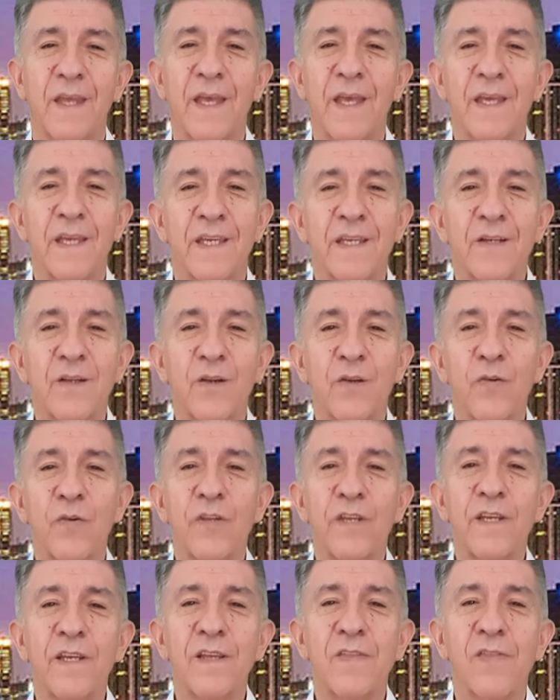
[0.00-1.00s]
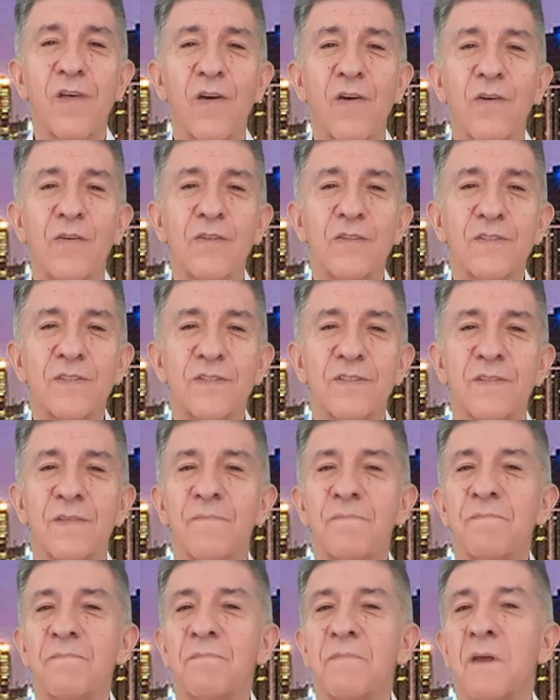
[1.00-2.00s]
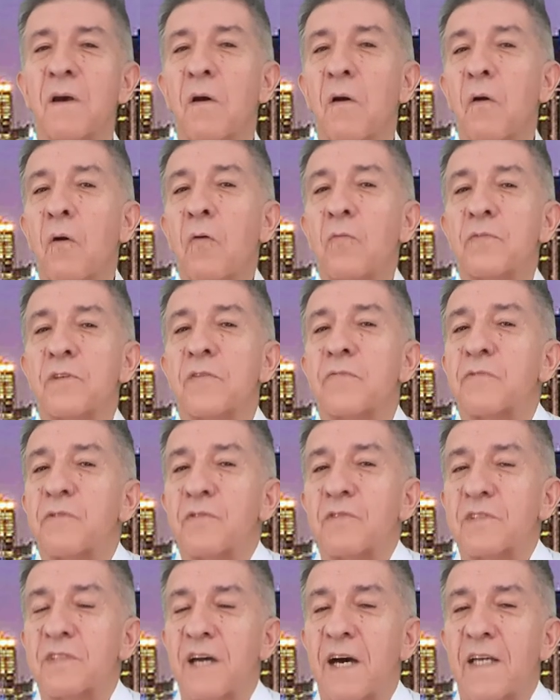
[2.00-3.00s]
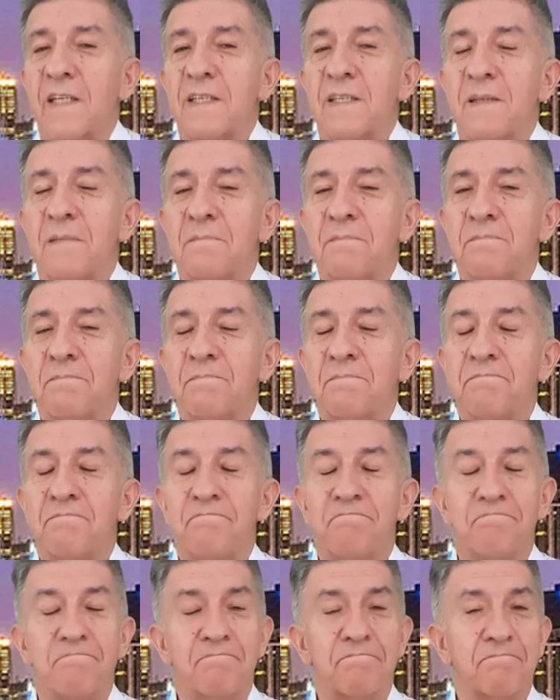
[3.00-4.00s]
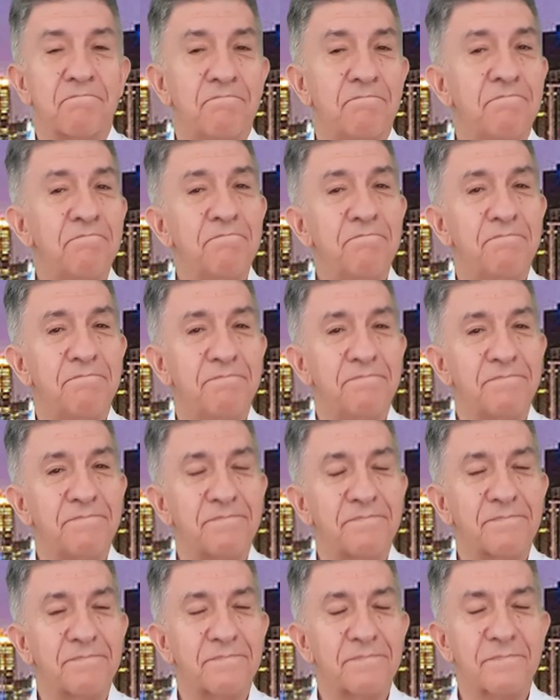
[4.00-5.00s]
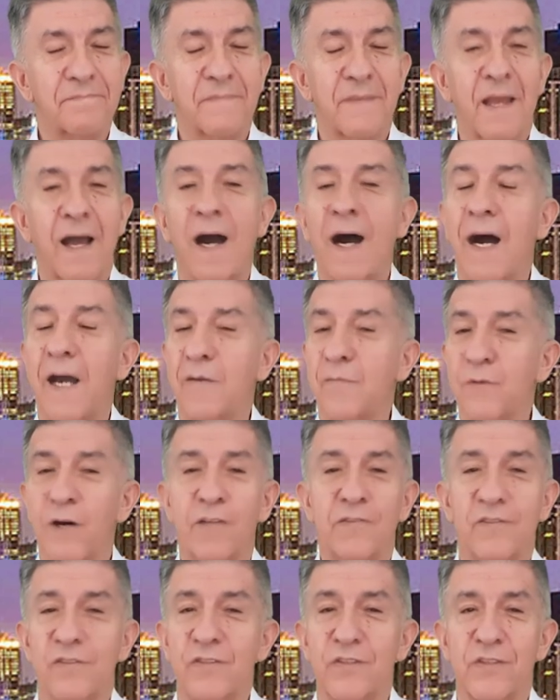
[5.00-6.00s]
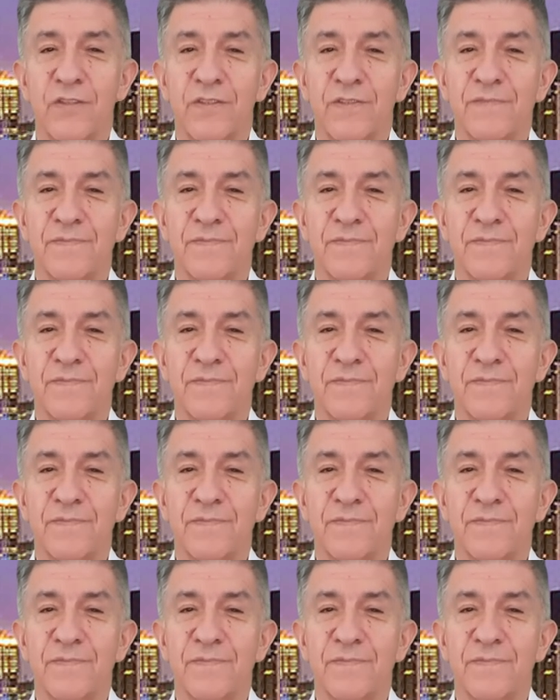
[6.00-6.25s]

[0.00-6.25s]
including those on the wrong side? Hmm, I wonder.